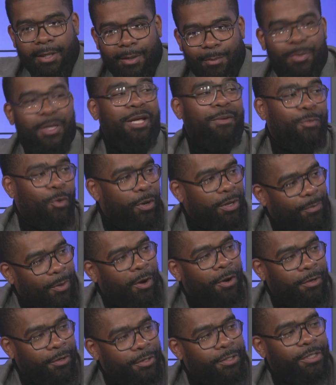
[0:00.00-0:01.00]
big boy
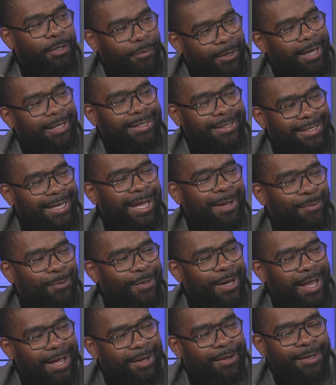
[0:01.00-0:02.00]
partners and we're at the
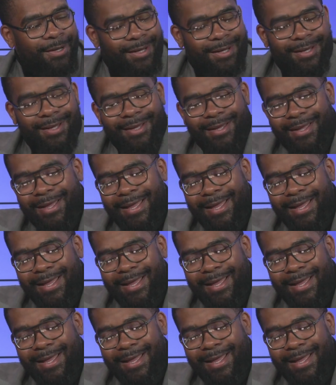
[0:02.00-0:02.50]
table now. Yeah.